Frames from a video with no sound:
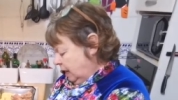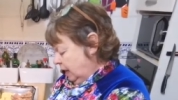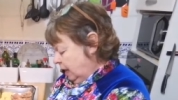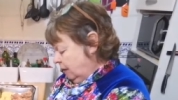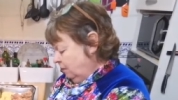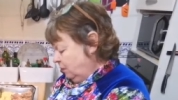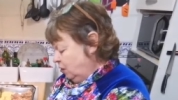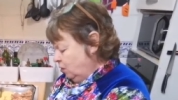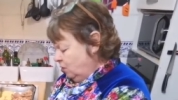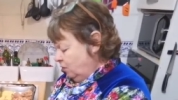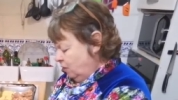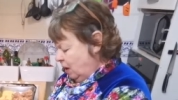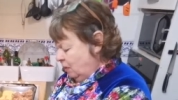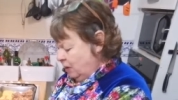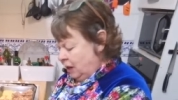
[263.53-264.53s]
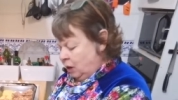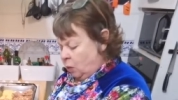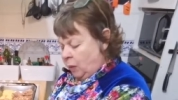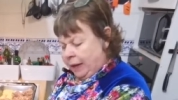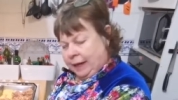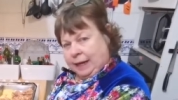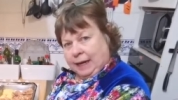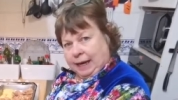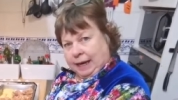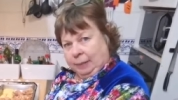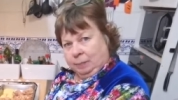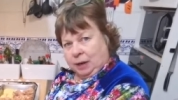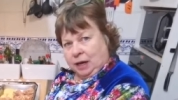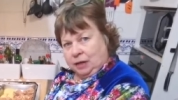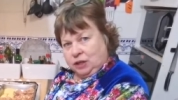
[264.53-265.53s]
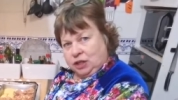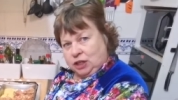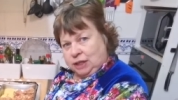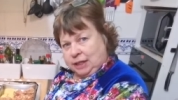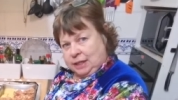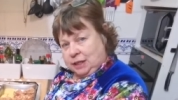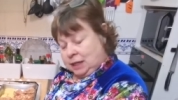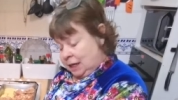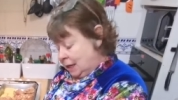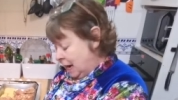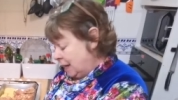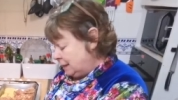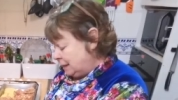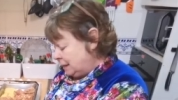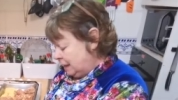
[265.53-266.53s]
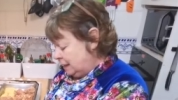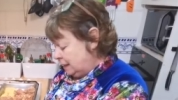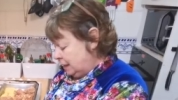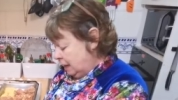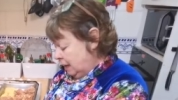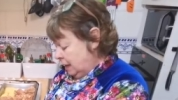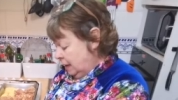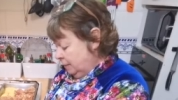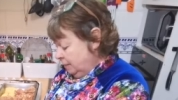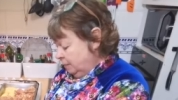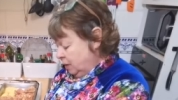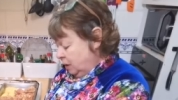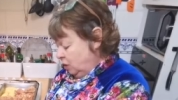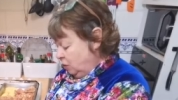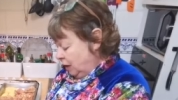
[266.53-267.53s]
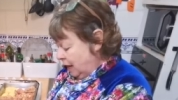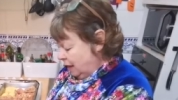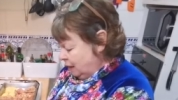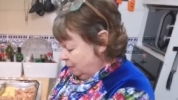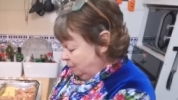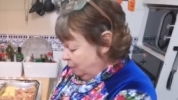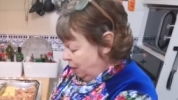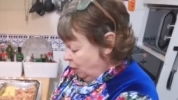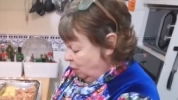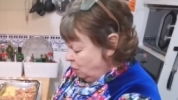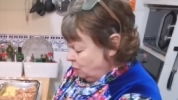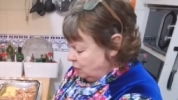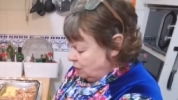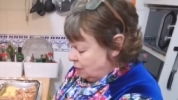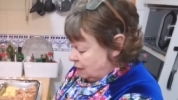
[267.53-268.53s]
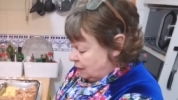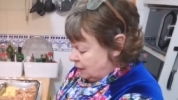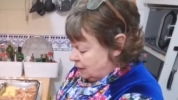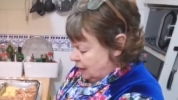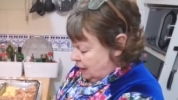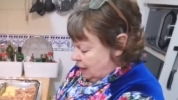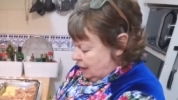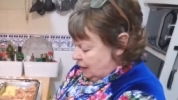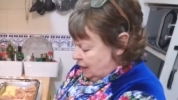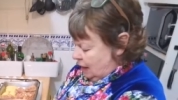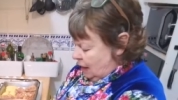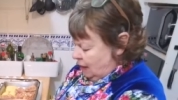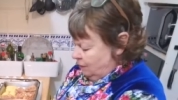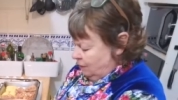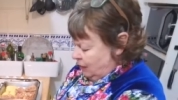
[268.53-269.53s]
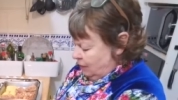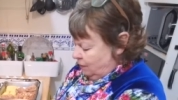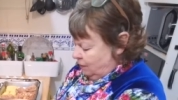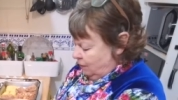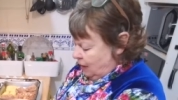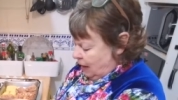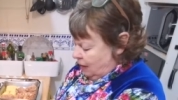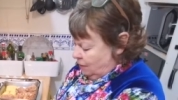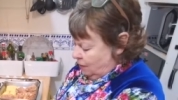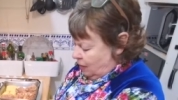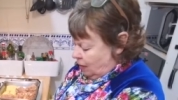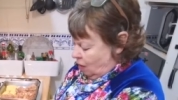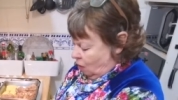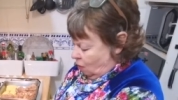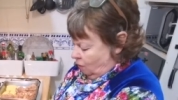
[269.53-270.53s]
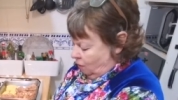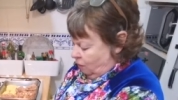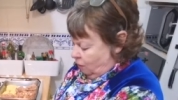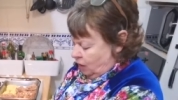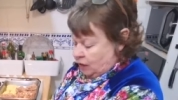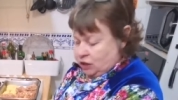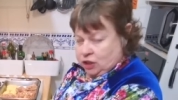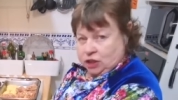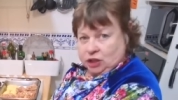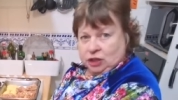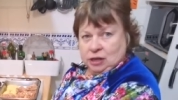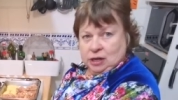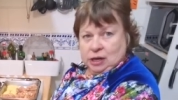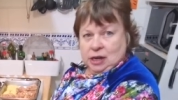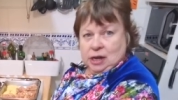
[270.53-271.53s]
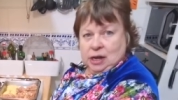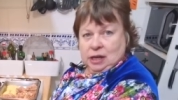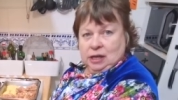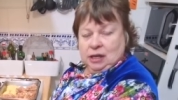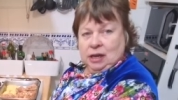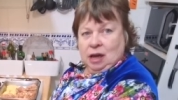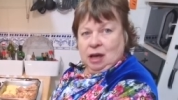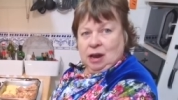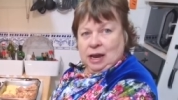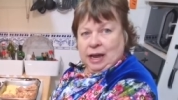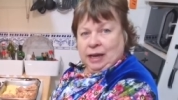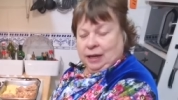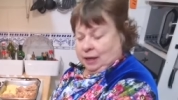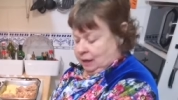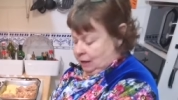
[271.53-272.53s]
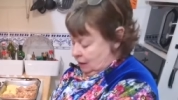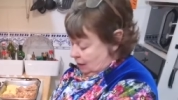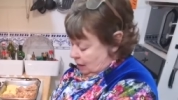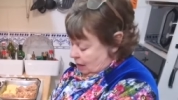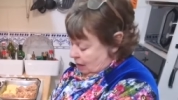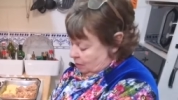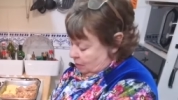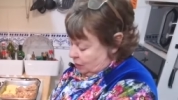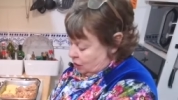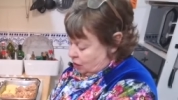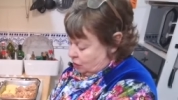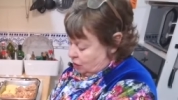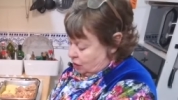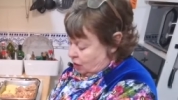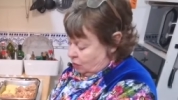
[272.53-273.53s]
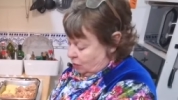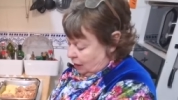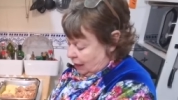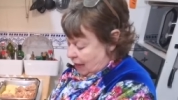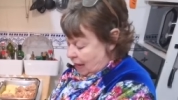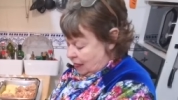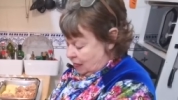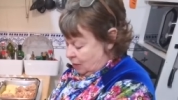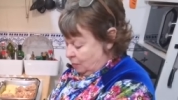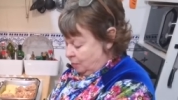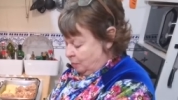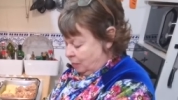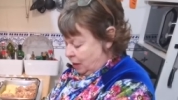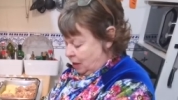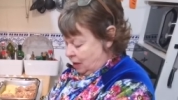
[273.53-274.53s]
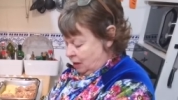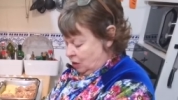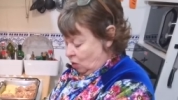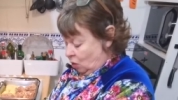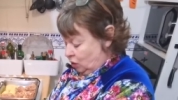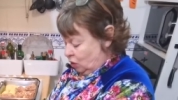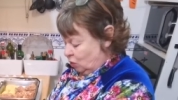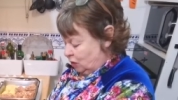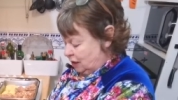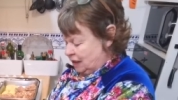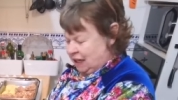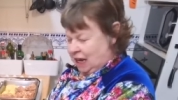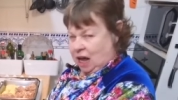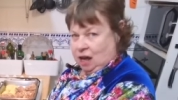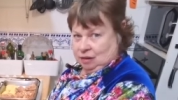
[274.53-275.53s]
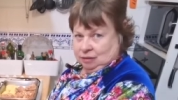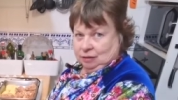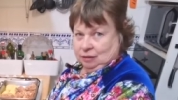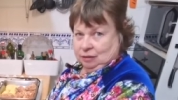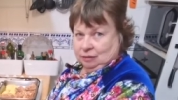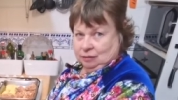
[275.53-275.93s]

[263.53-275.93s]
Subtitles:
If you very quickly plunge it into an acid, you get the potent, lively flavour of fresh garlic, but you don't get the burn on your tongue,